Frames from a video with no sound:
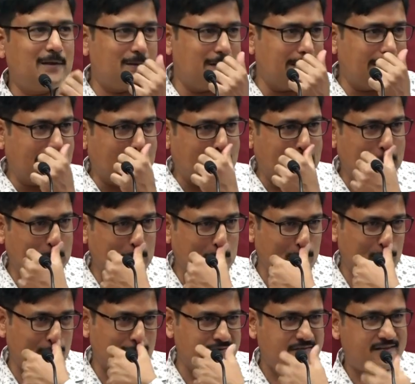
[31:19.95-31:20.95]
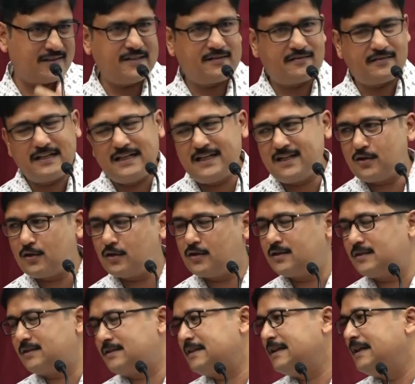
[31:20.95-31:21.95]
on the head, two point three trillion
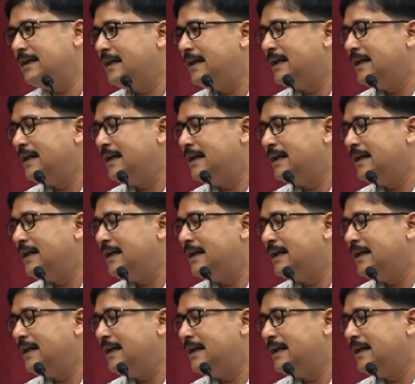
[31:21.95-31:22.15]
dollars.